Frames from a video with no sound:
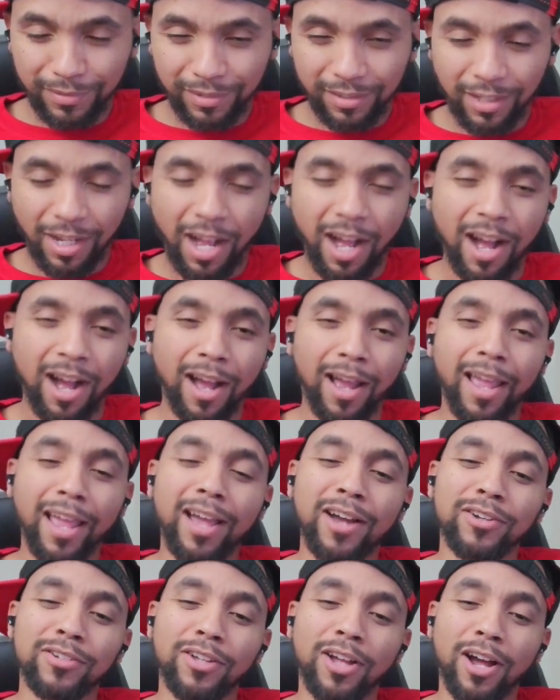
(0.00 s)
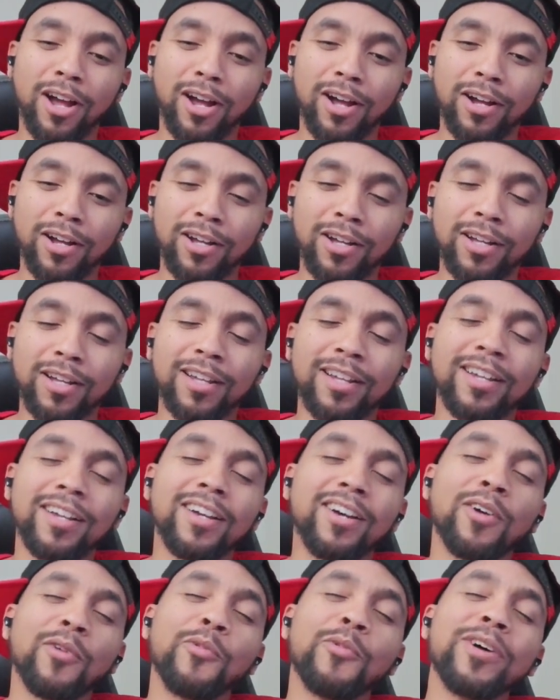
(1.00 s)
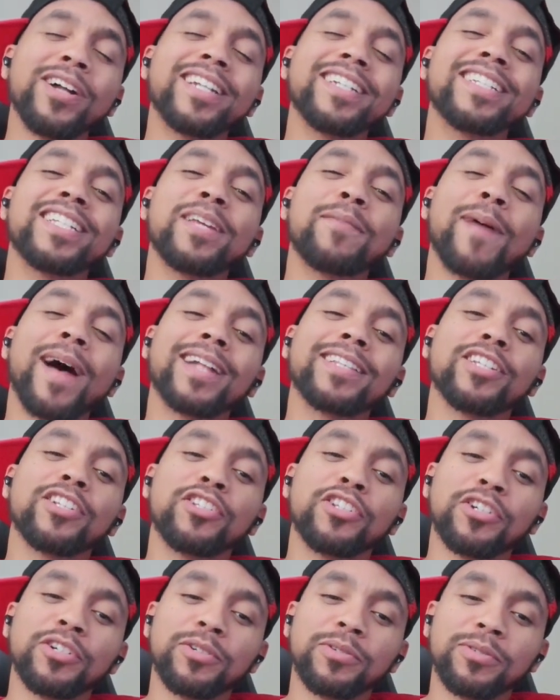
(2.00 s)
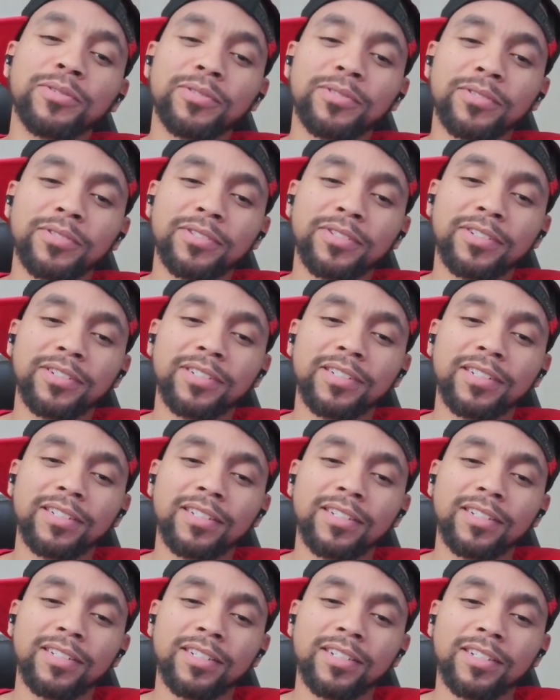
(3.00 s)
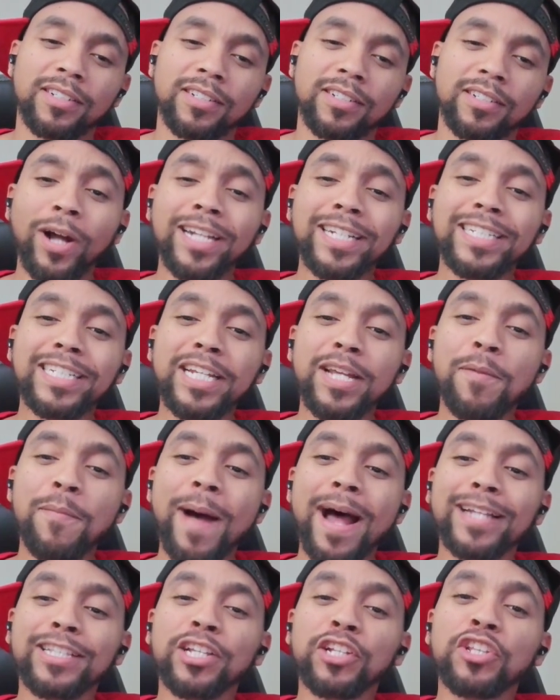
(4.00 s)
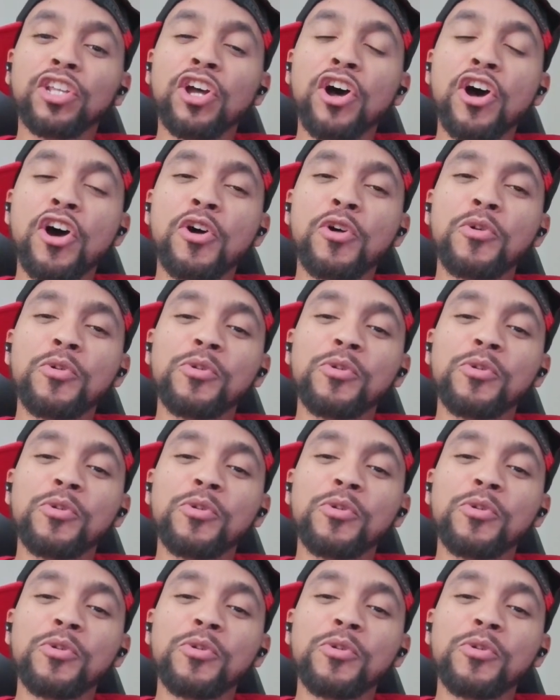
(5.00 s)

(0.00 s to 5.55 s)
Oh hell no. What is he about to do? What are you about to do?